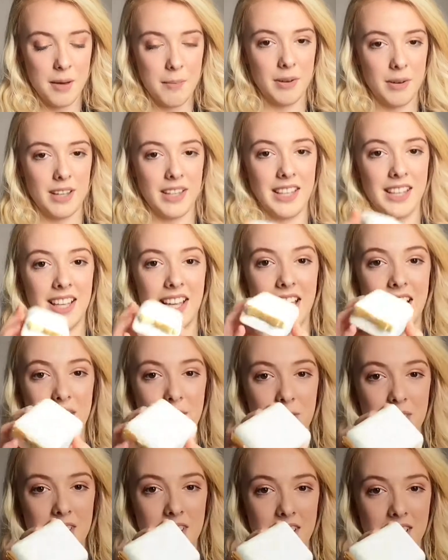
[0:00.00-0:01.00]
But here's
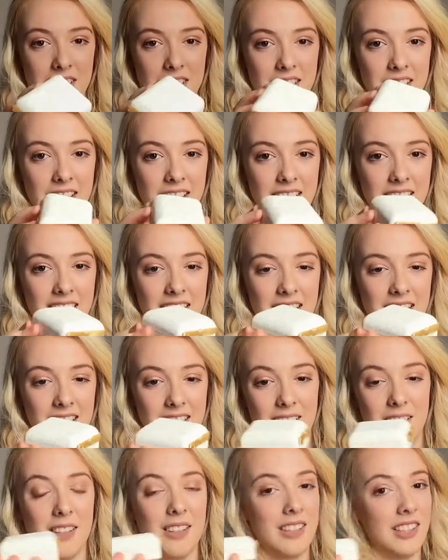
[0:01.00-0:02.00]
what it looks like. It,
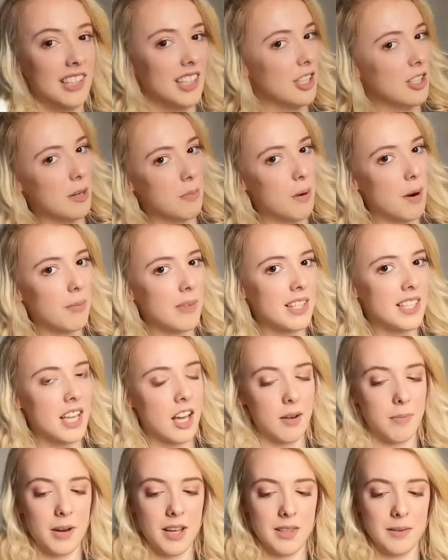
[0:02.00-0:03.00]
you could probably
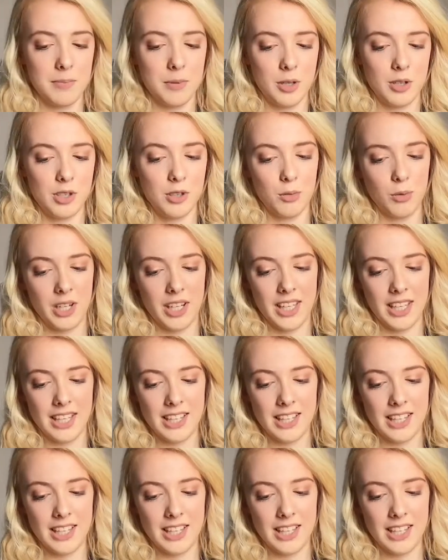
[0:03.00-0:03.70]
tell by the box what it